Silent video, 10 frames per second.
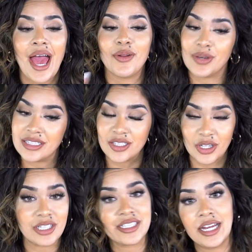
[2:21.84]
and when to
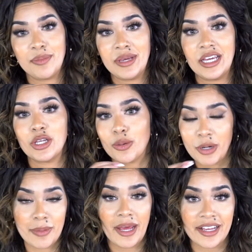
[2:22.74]
start sending me your
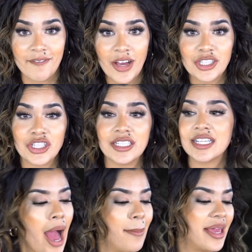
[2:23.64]
pretty petty confessions.
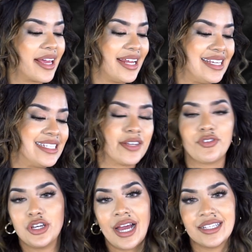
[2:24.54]
I make it easy
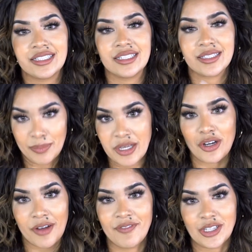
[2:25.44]
for you guys to submit
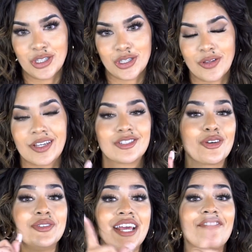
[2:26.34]
your confessions on there,
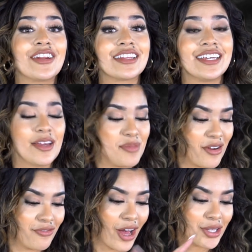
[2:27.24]
so definitely give me
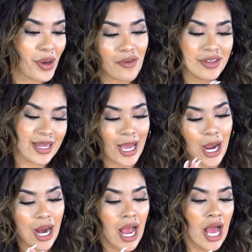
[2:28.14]
a follow over there.